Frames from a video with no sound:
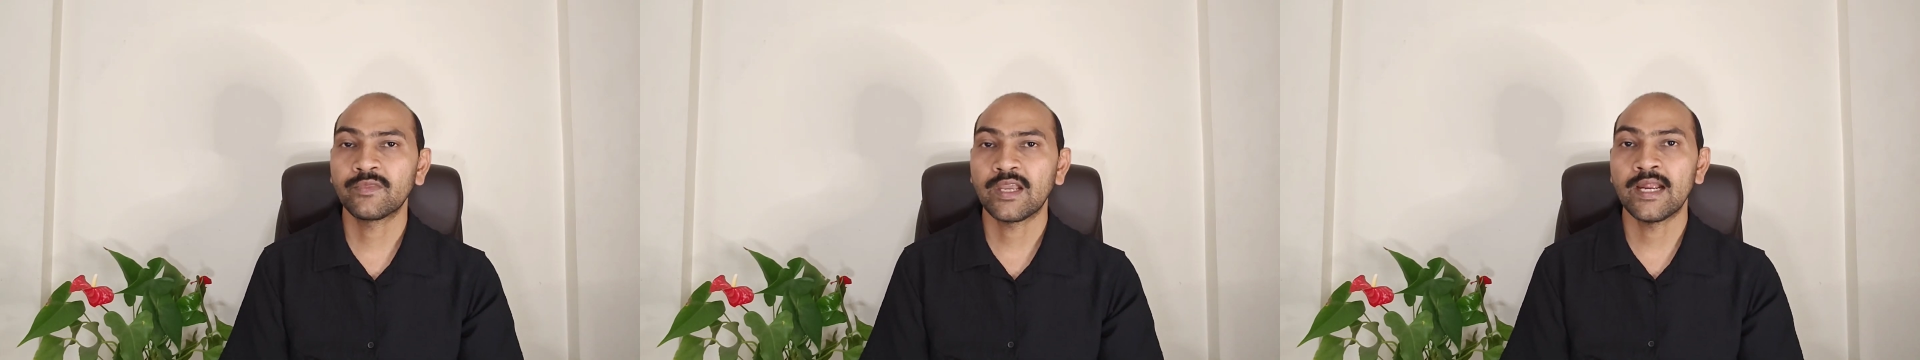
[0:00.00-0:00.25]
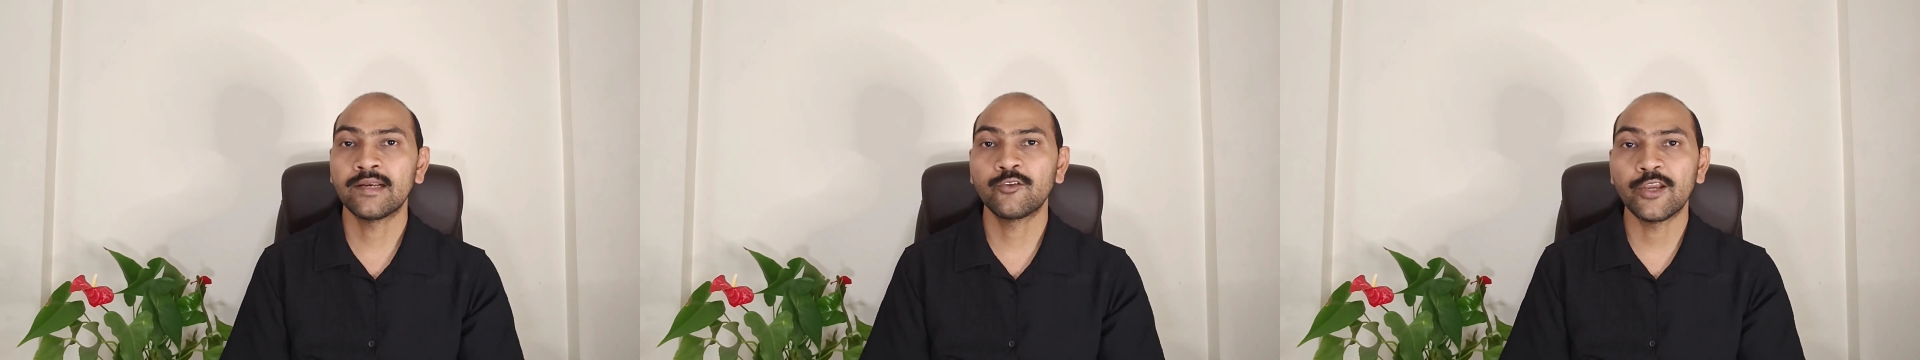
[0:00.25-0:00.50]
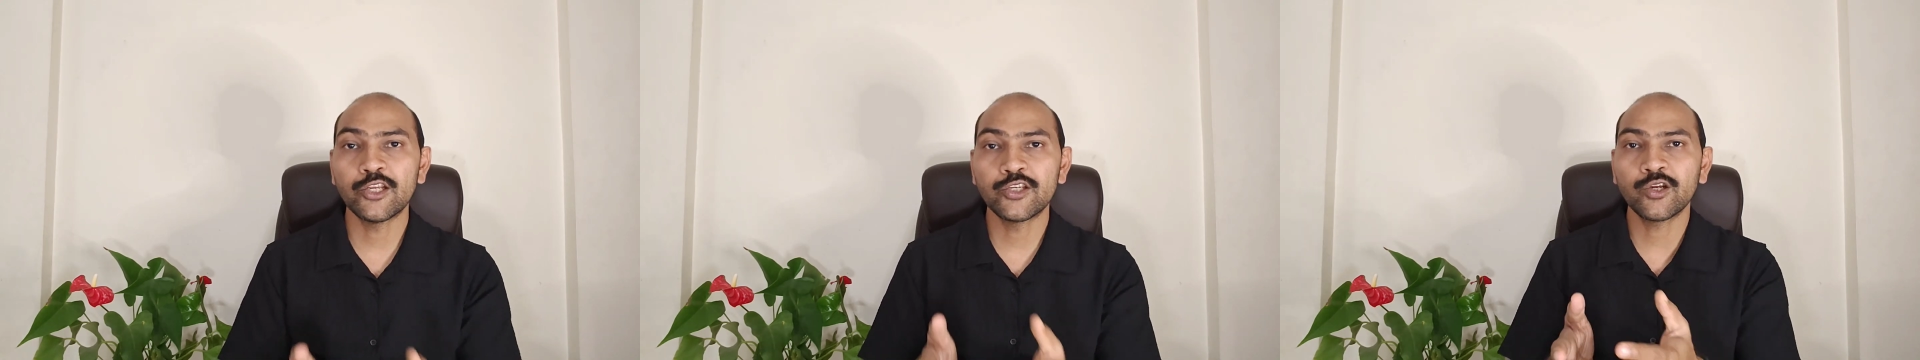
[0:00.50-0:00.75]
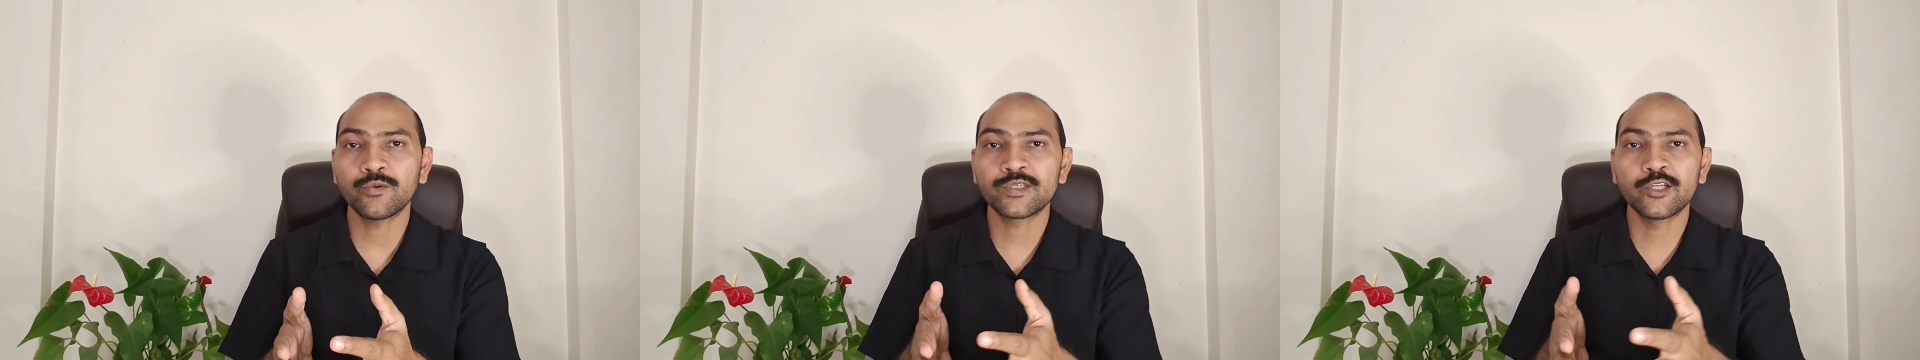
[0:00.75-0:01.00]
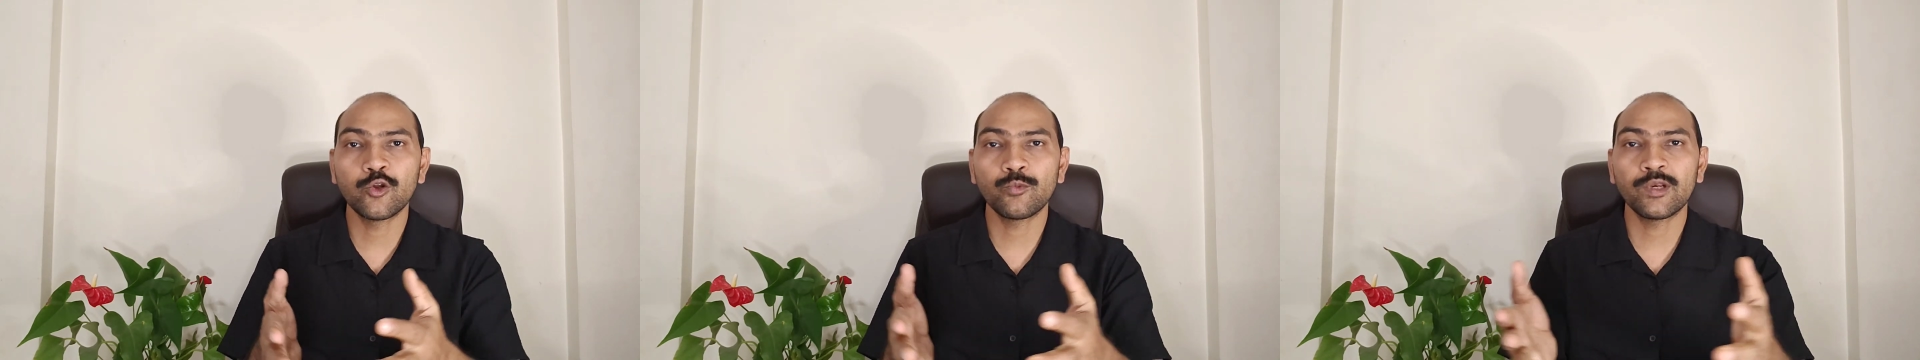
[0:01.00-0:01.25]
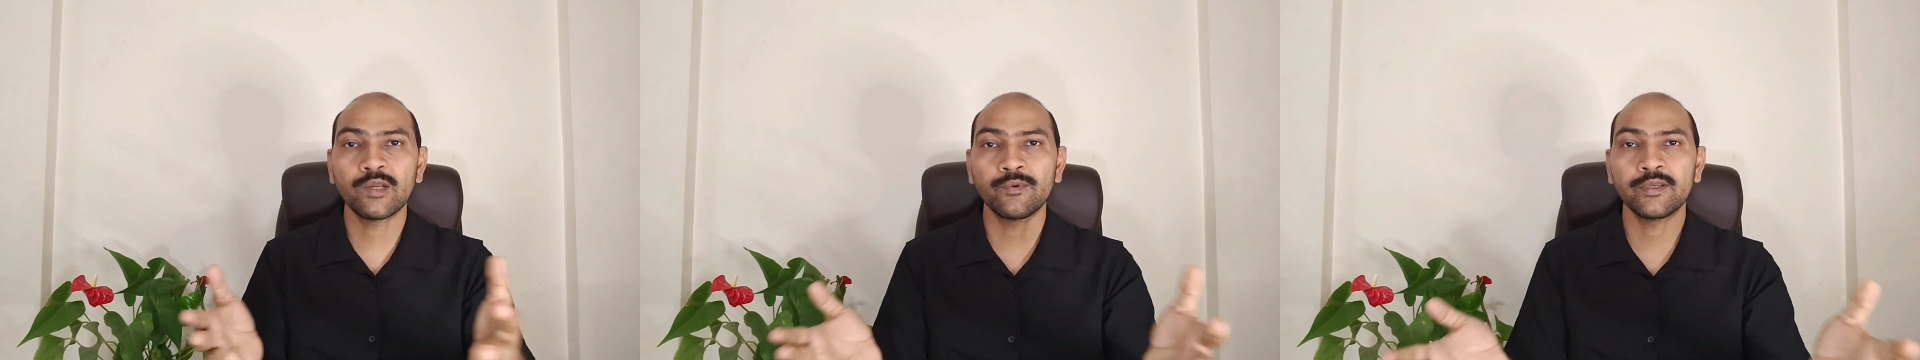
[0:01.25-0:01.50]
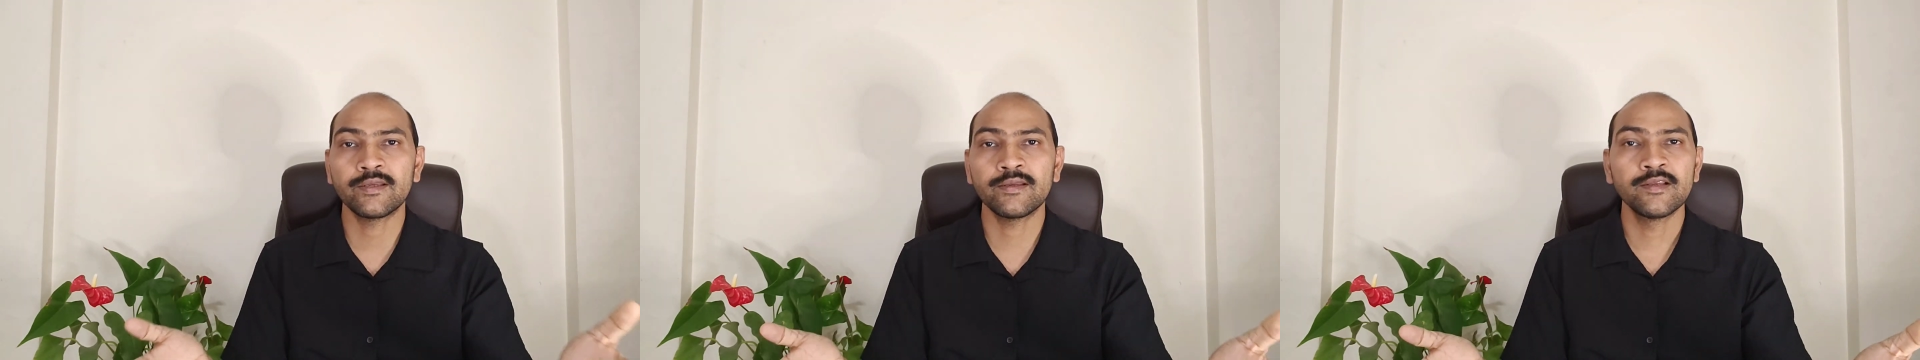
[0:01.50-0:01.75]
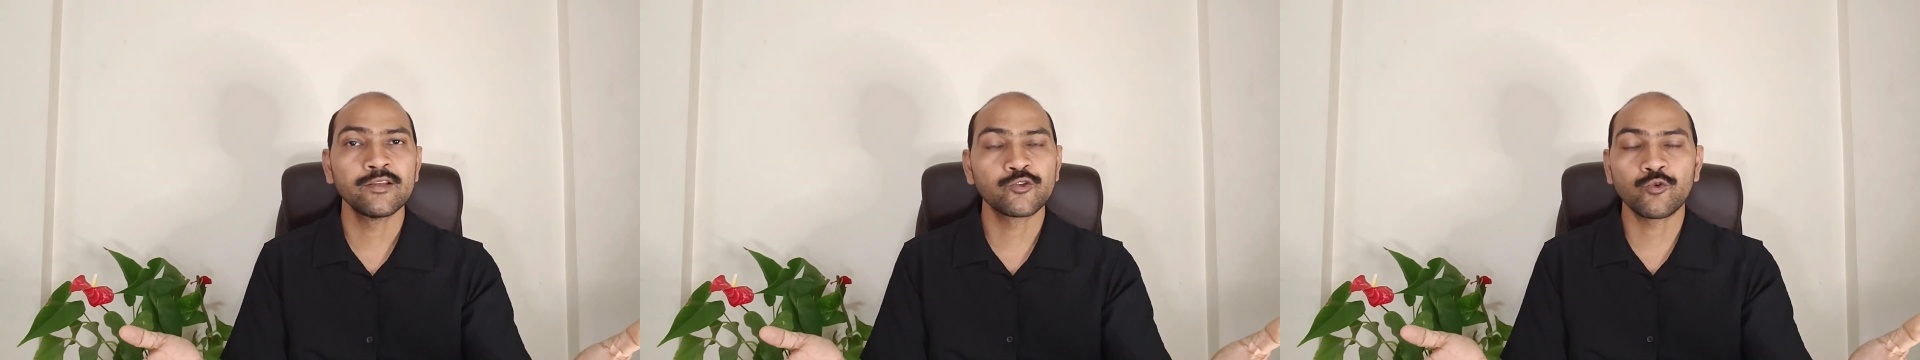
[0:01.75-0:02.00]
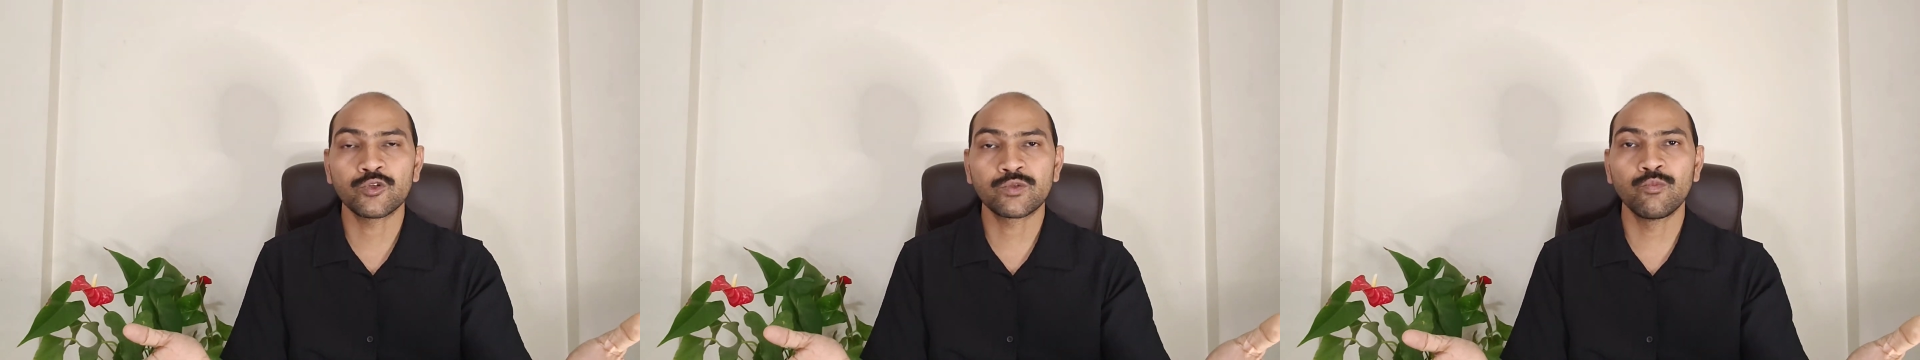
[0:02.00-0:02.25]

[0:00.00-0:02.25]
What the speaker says: And the aging of CWIP shows